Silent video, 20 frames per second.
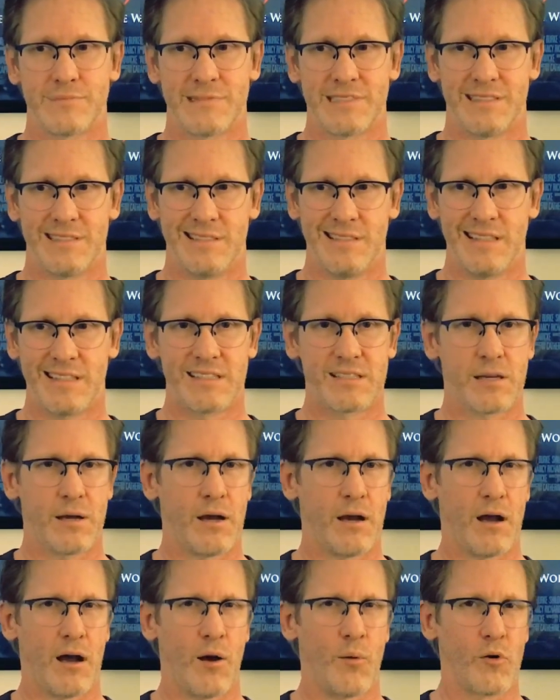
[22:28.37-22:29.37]
it's
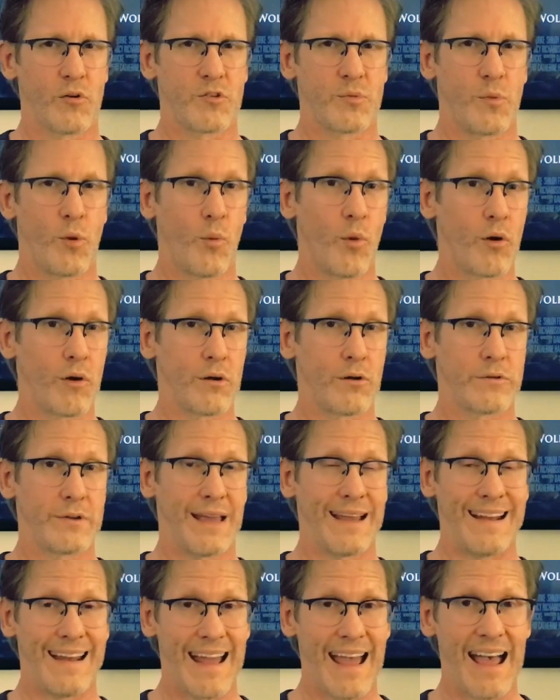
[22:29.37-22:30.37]
almost Memorial
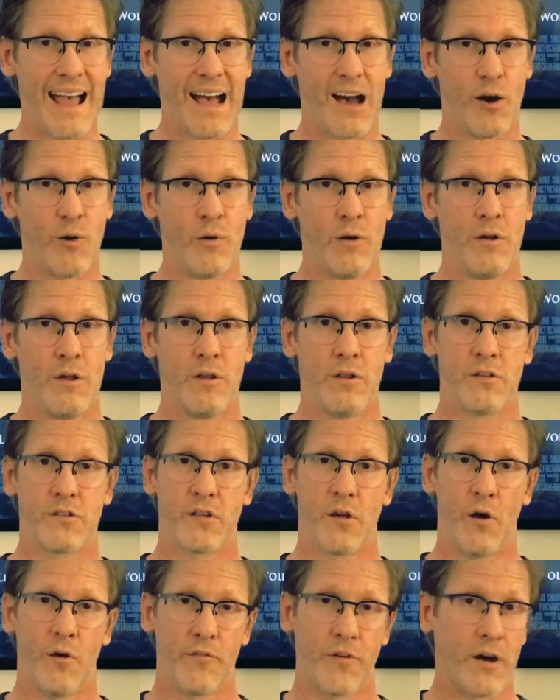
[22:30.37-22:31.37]
Day now,
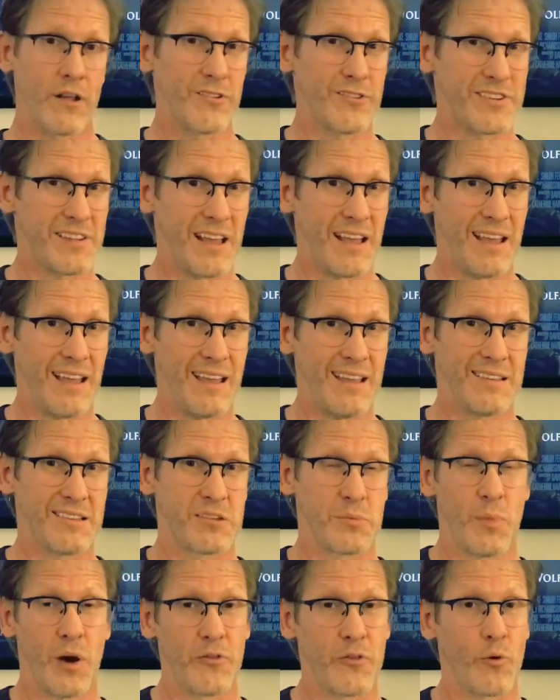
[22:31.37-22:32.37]
so Father's Day is a
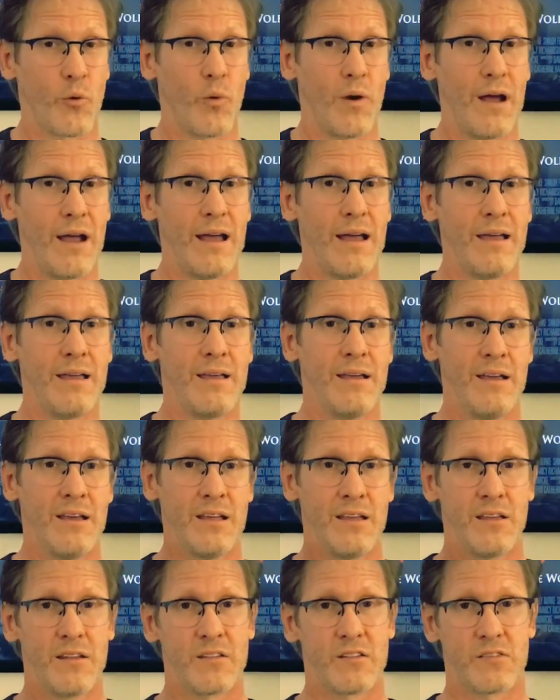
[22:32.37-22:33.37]
month away.
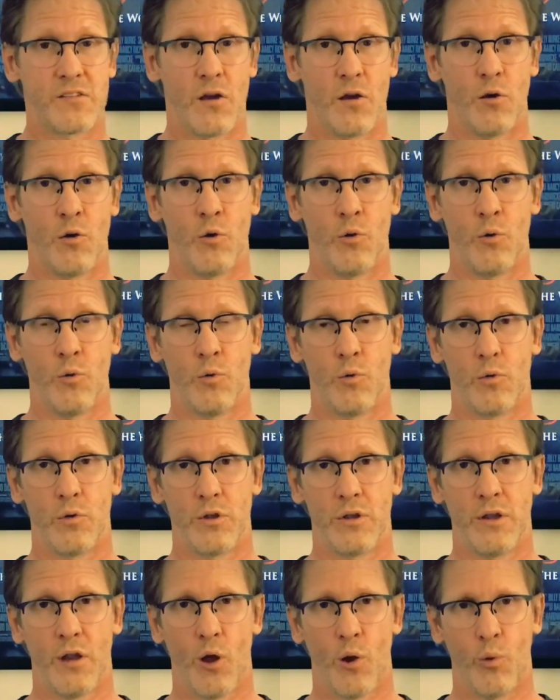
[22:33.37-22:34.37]
So
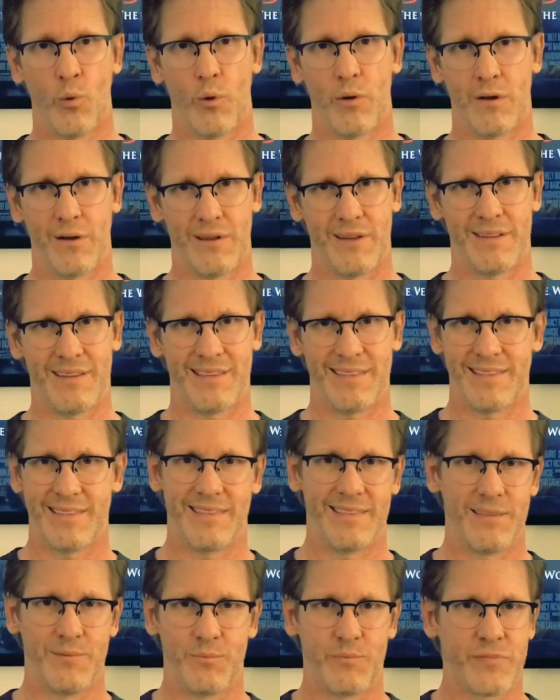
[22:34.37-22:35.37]

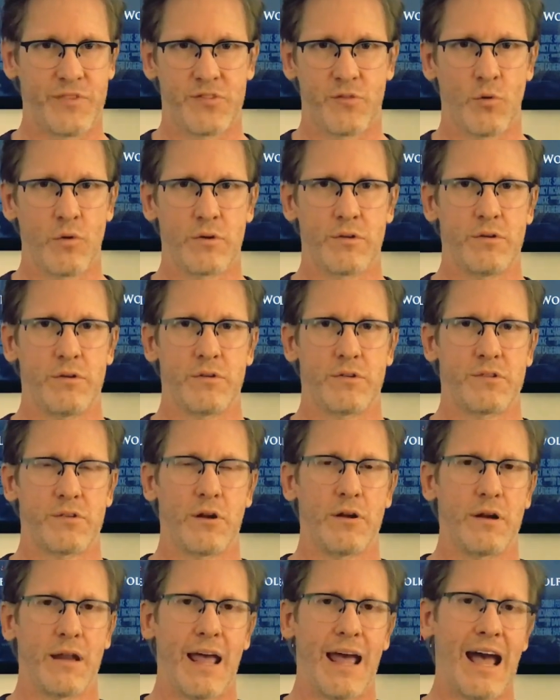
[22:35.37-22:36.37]
stores are
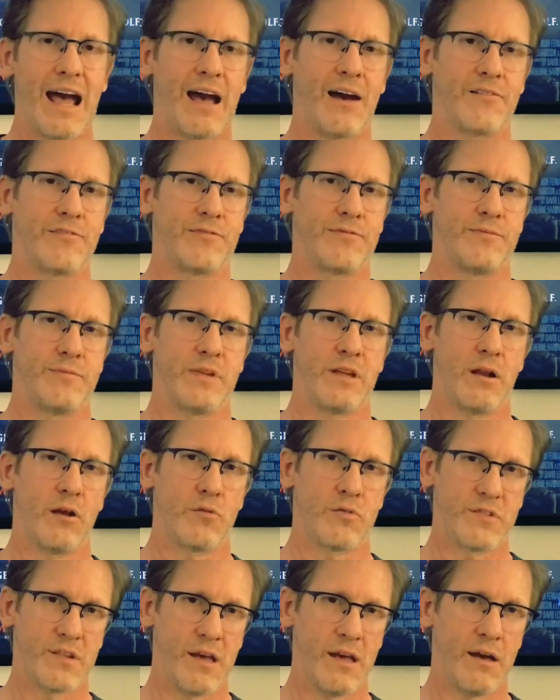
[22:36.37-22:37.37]
starting to have
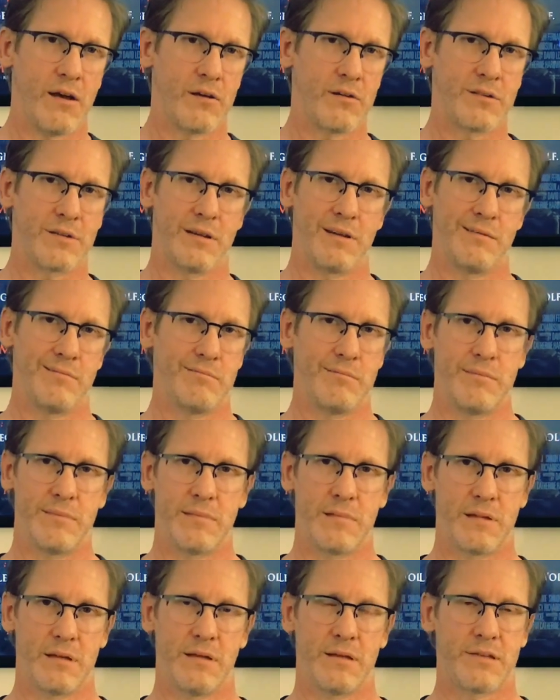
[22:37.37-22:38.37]
sales,
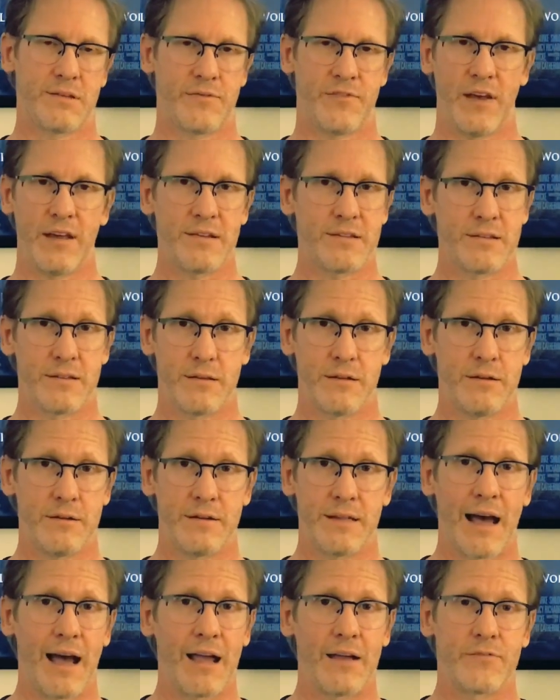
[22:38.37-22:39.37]
and let's face it, they're
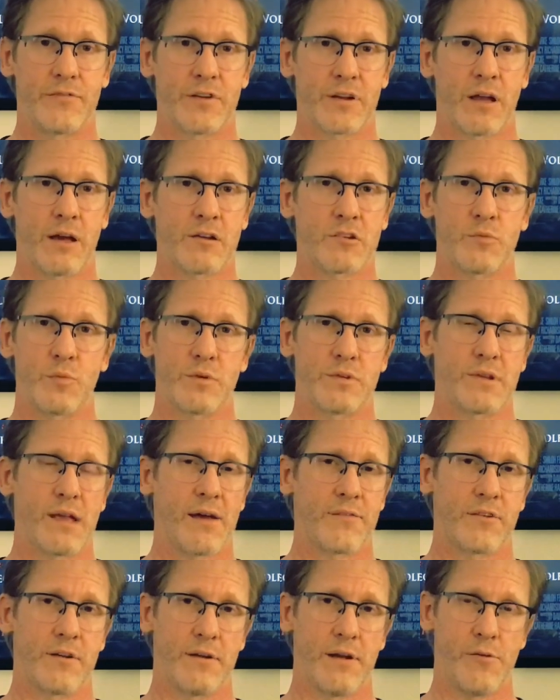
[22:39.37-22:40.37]
dying for customers
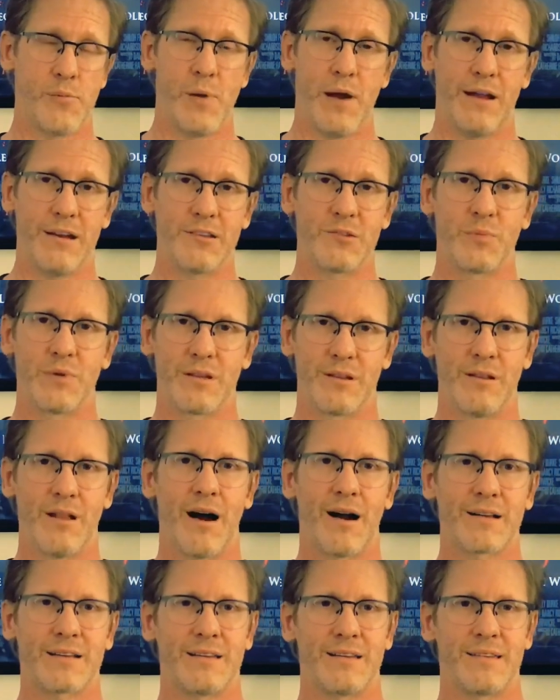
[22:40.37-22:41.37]
out there. Everybody's been
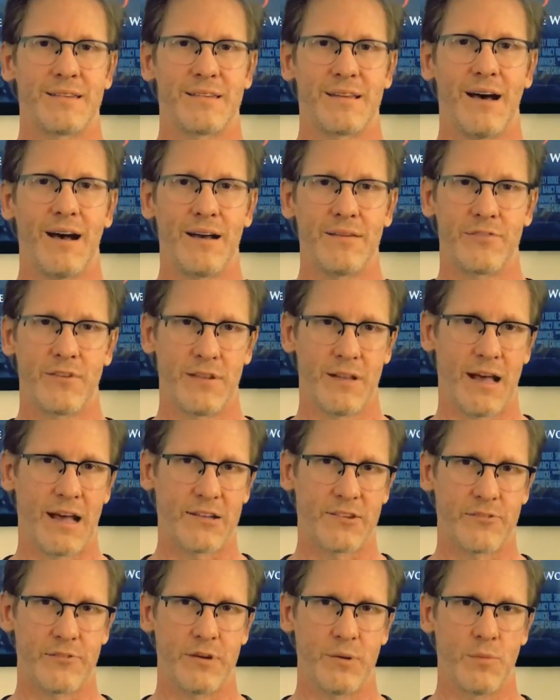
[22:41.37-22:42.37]
locked inside for the
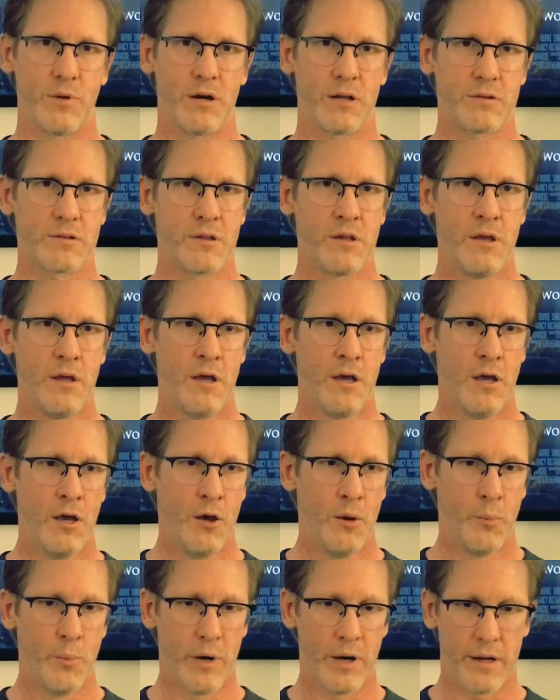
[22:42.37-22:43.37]
last 3 months.
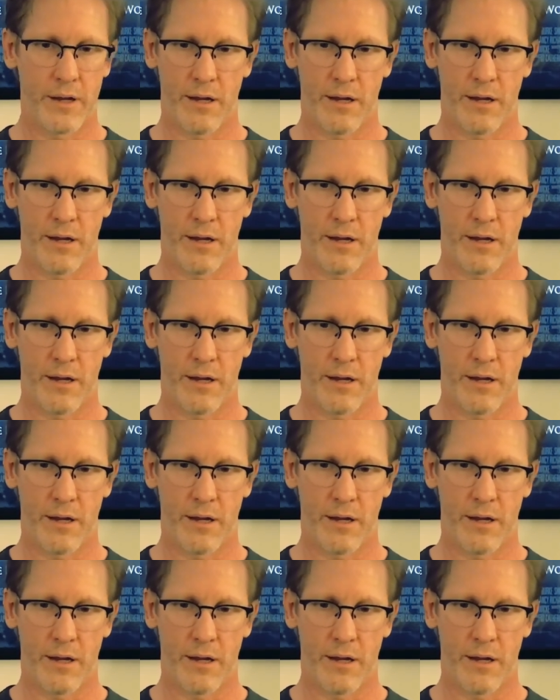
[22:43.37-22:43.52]
But